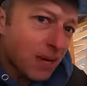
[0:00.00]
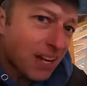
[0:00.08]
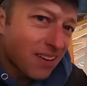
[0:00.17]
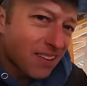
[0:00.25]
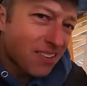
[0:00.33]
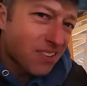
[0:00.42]

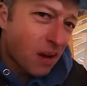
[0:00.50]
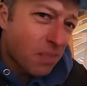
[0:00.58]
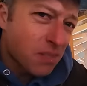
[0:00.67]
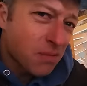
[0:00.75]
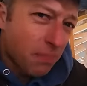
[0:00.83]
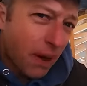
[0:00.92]
because
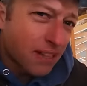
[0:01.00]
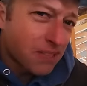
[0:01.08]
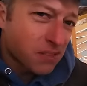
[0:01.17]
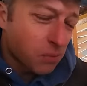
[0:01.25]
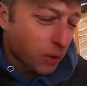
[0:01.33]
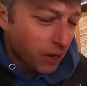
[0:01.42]
something's bent
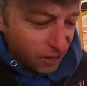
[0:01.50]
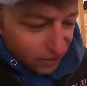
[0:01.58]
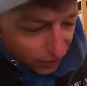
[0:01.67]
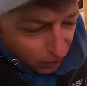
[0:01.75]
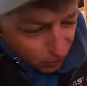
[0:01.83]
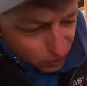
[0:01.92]
somewhere in
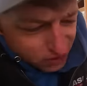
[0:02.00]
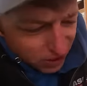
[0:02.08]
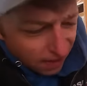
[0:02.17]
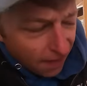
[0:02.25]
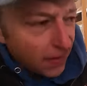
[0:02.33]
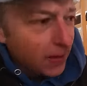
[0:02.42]
the hole
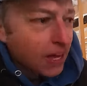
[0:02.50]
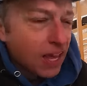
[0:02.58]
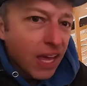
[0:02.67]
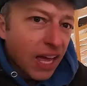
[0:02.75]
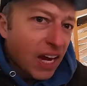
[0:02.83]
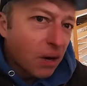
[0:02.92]
saw
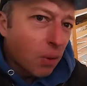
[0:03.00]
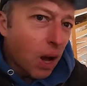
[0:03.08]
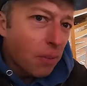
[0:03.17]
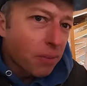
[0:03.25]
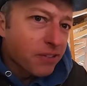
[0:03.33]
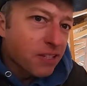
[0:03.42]
and it
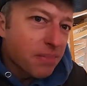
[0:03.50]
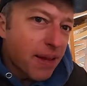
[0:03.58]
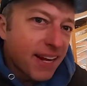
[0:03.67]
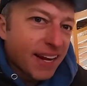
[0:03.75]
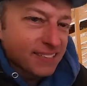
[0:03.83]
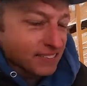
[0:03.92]
wobbles the
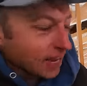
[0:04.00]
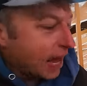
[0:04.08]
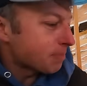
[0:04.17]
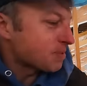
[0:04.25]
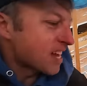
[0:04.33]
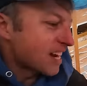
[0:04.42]
bit and
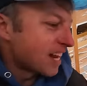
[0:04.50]
snaps it.